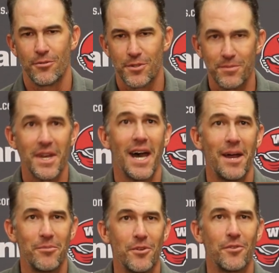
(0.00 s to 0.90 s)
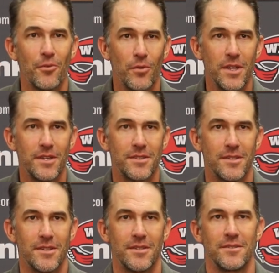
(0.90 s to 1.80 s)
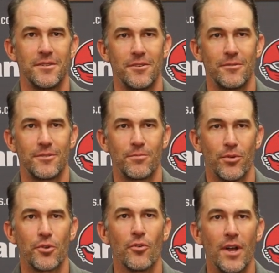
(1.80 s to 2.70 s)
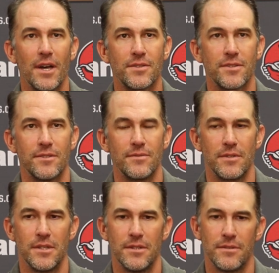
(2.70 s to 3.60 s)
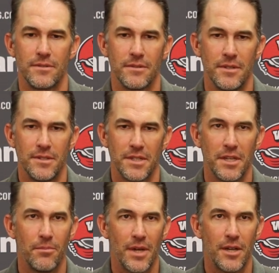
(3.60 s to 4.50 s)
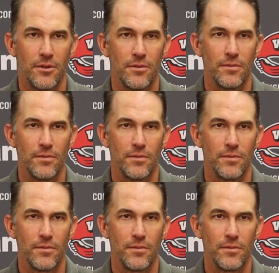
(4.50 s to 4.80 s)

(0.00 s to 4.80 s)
some time during the week to progress and to get better.